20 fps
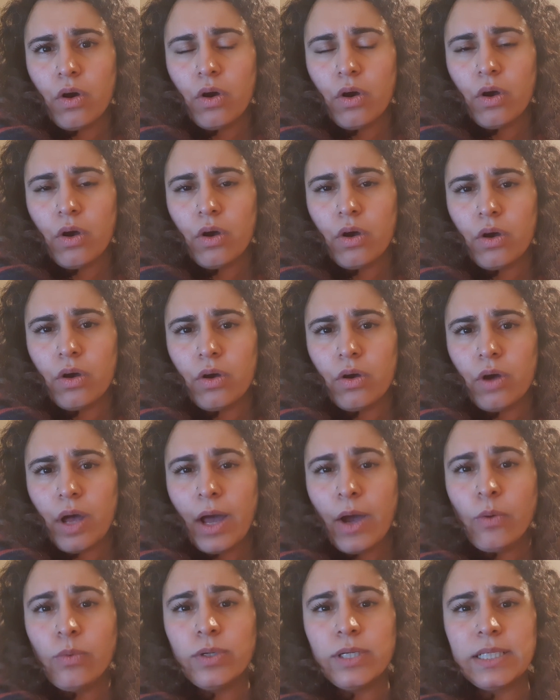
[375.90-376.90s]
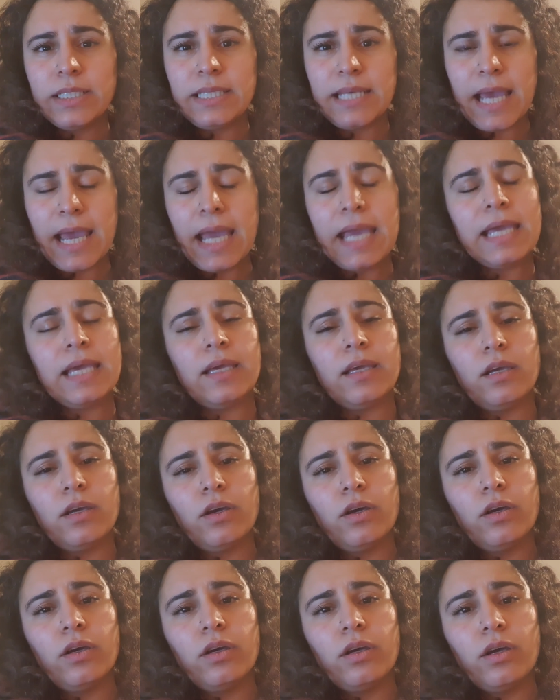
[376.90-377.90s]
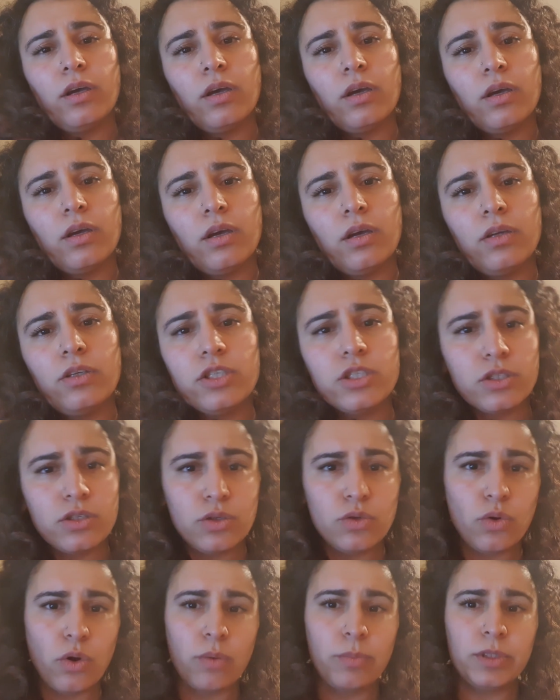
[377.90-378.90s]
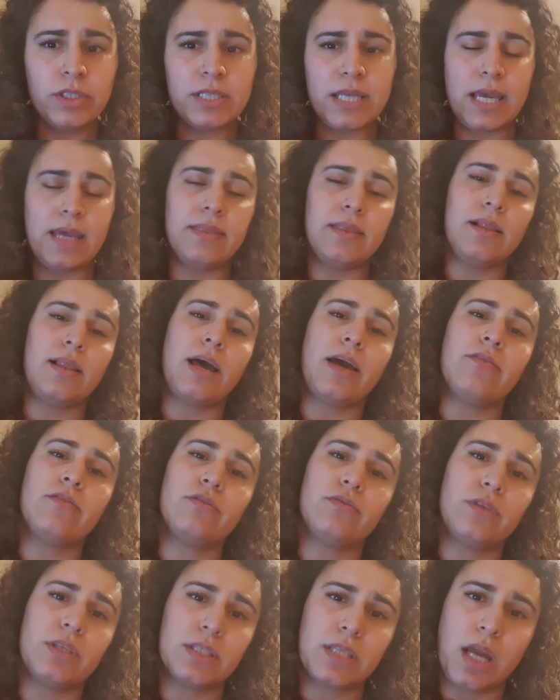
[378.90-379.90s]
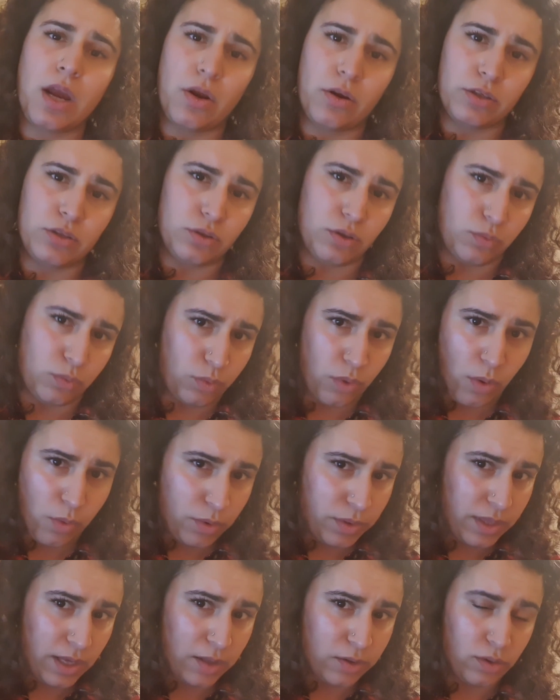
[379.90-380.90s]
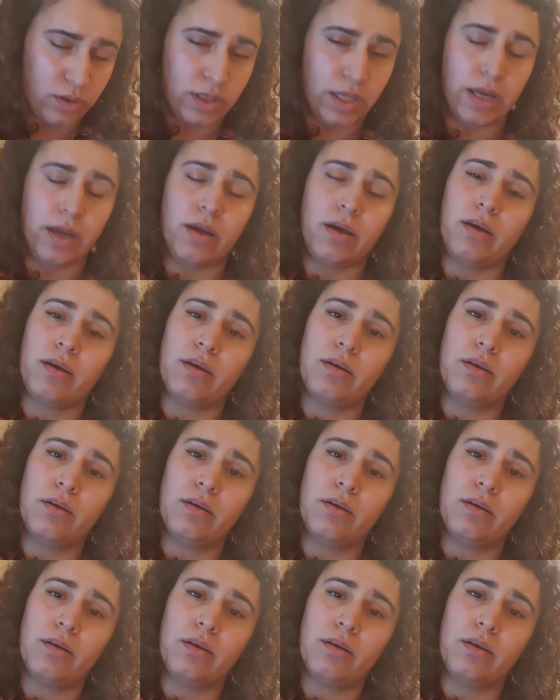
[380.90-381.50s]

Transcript: would a day, just a normal day in the life of this character, what would that look like?